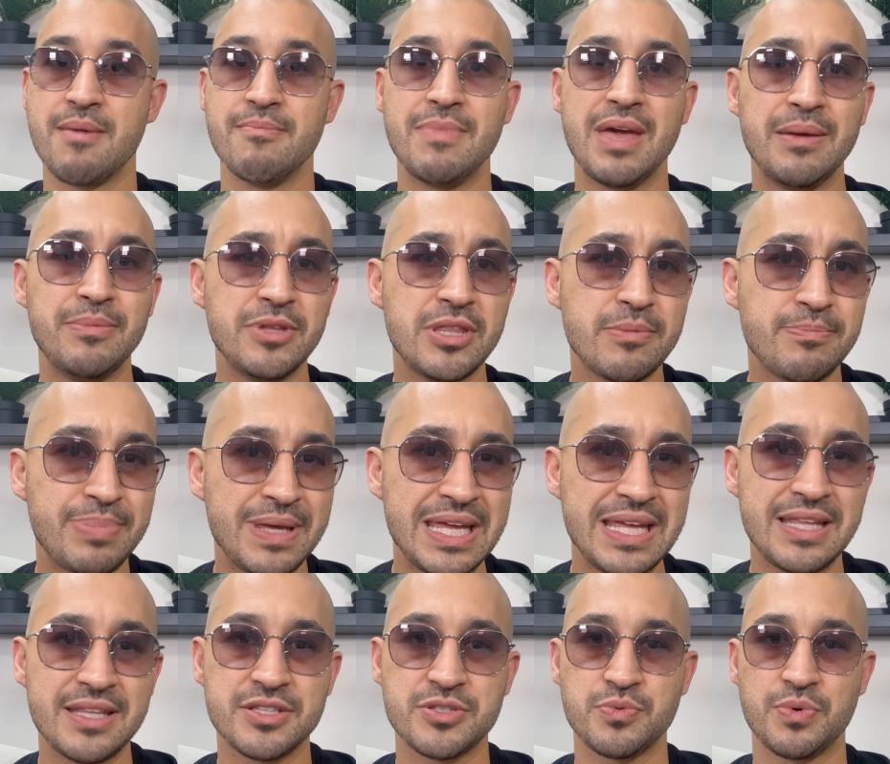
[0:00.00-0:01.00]
Maybe the
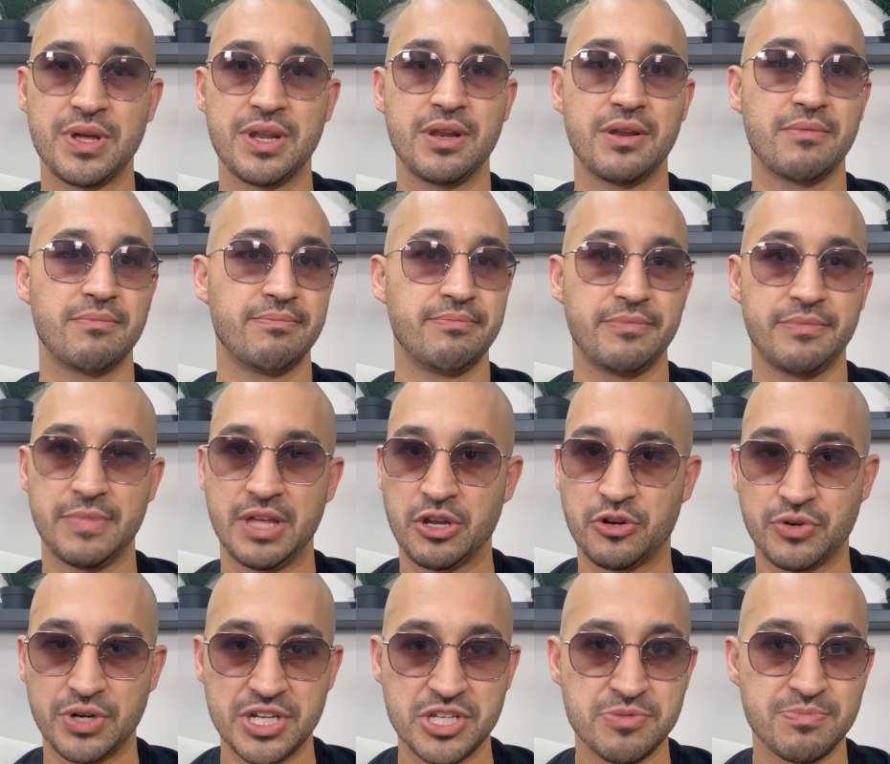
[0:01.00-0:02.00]
beans went
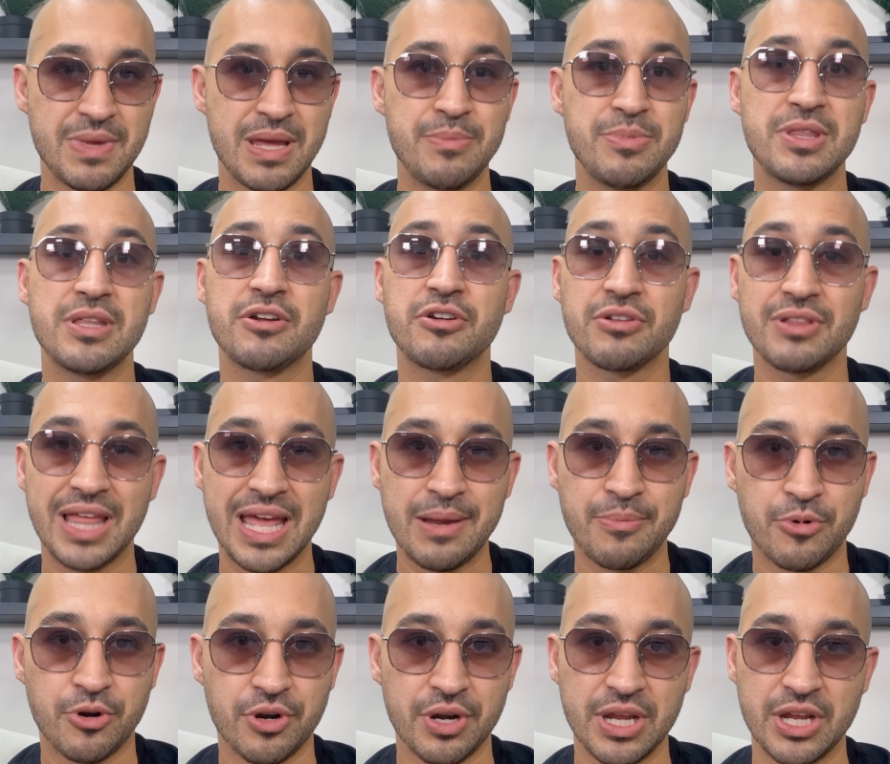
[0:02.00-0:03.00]
increased, maybe their
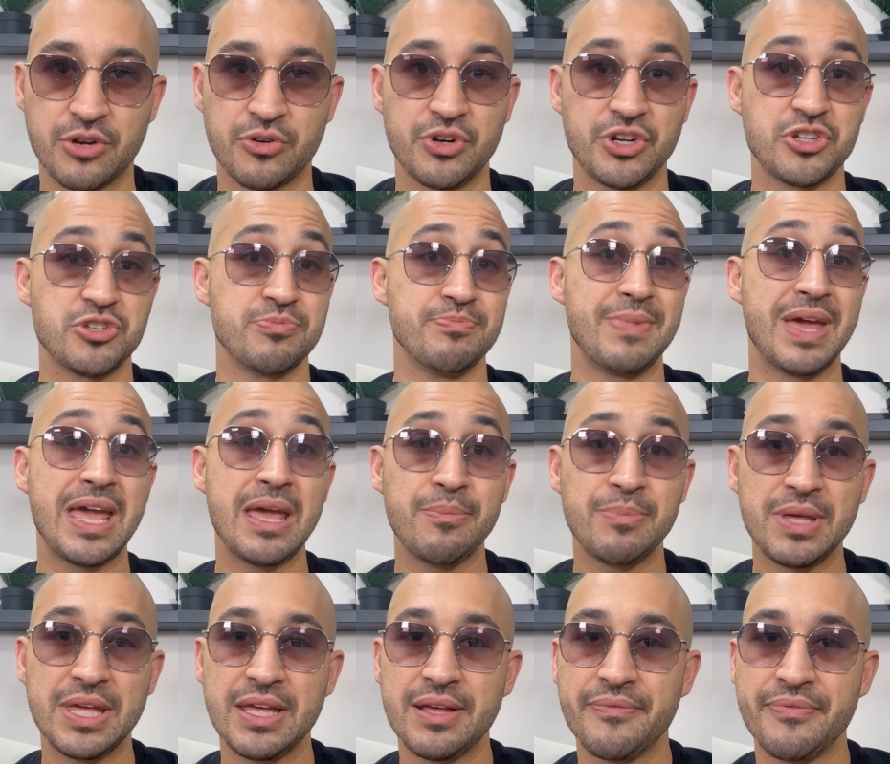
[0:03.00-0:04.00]
labor increased,
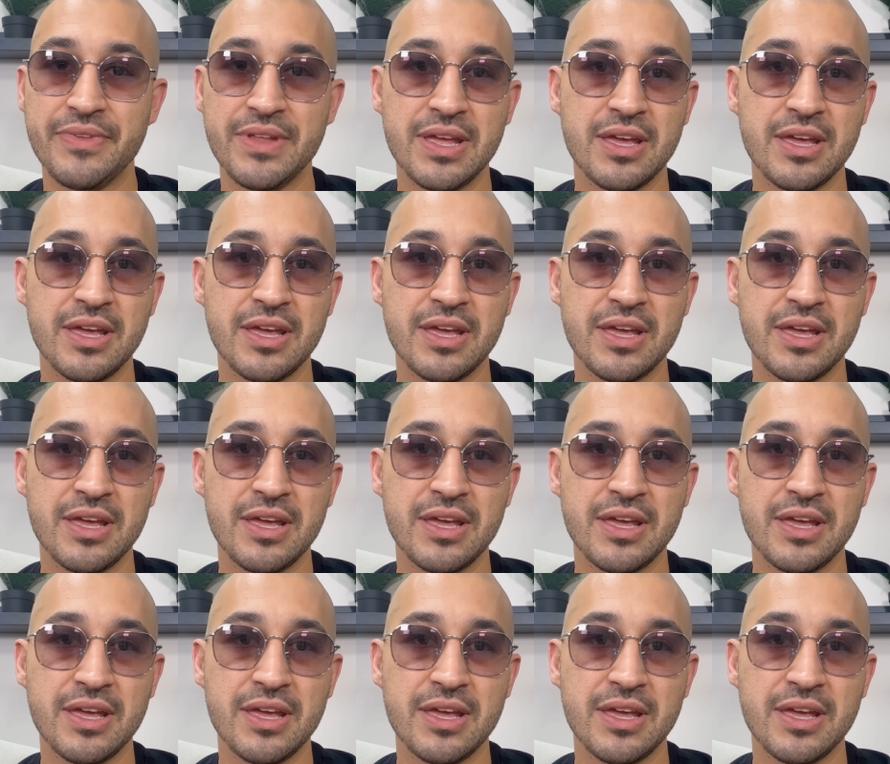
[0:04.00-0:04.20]
maybe